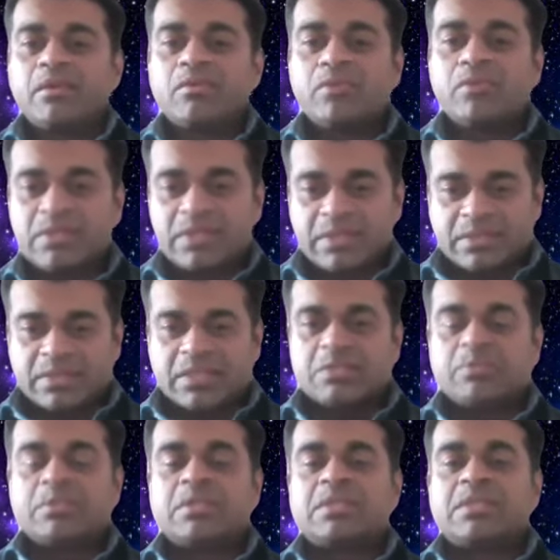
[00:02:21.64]
Risk
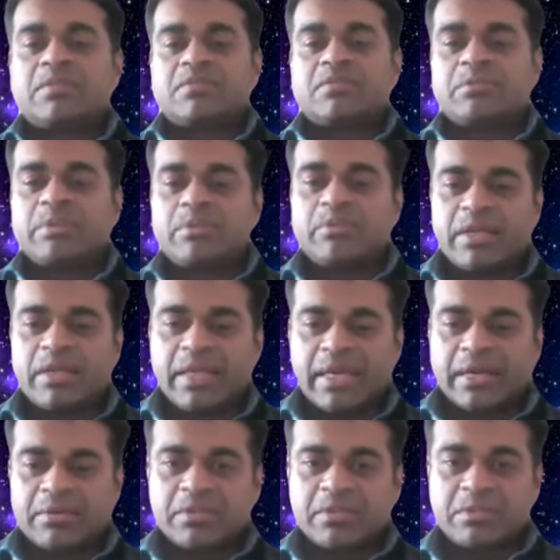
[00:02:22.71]
assessments have to be written
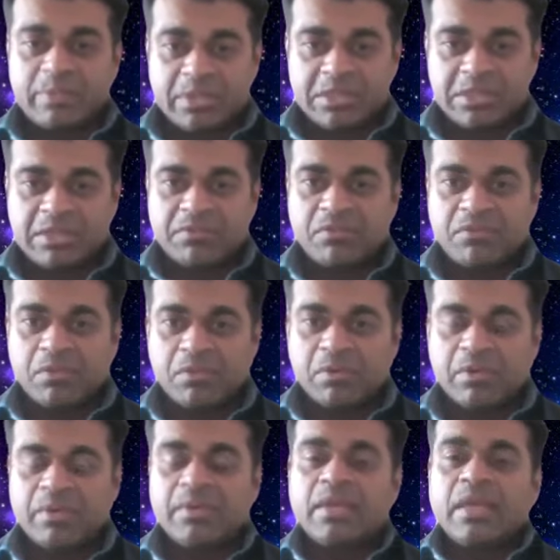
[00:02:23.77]
out, especially
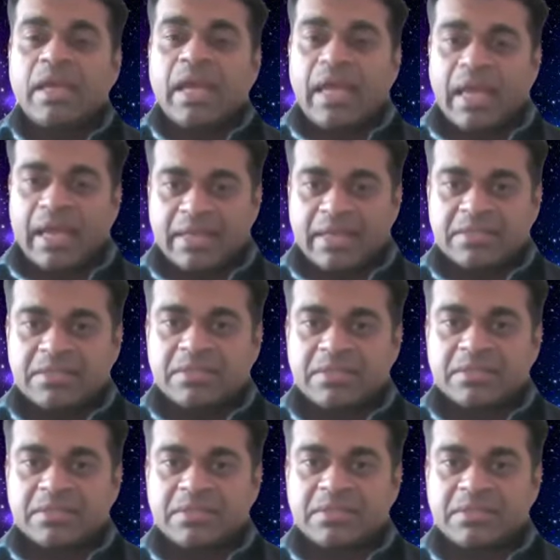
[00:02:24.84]
for
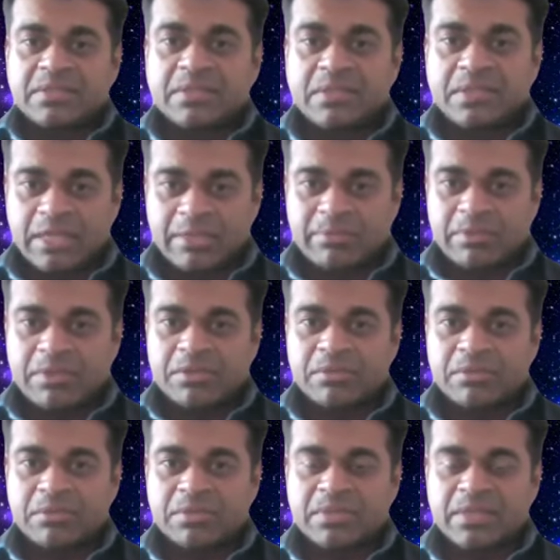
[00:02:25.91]
hazardous
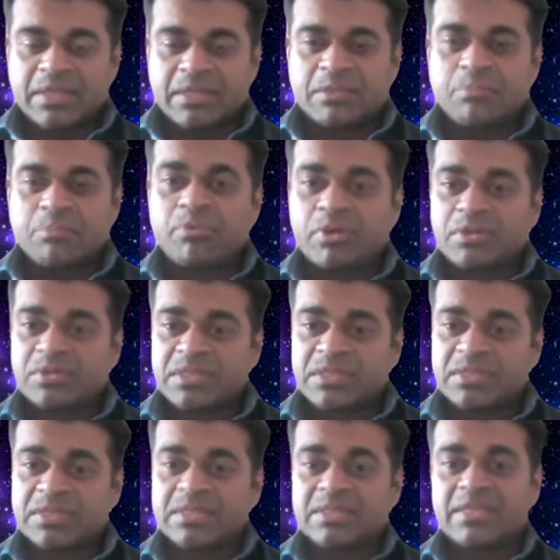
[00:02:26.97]
chemicals and
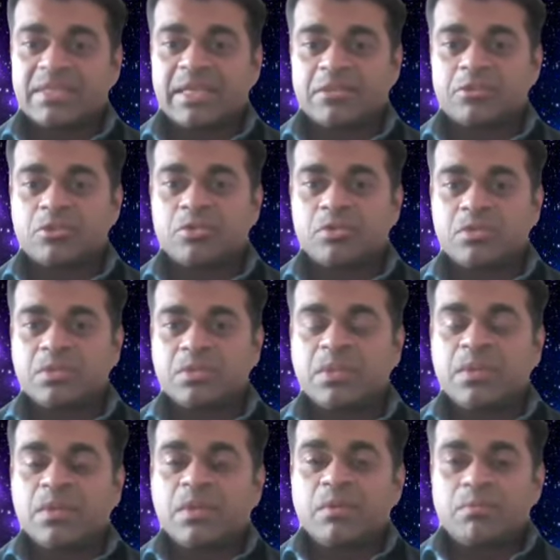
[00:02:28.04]
processes that could
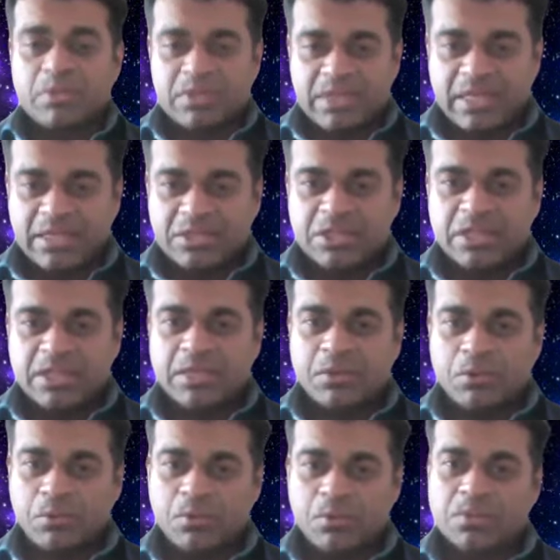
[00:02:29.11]
potentially
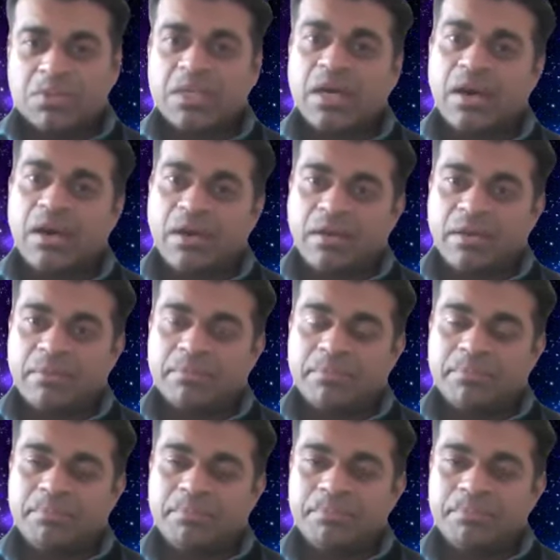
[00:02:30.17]
cause harm.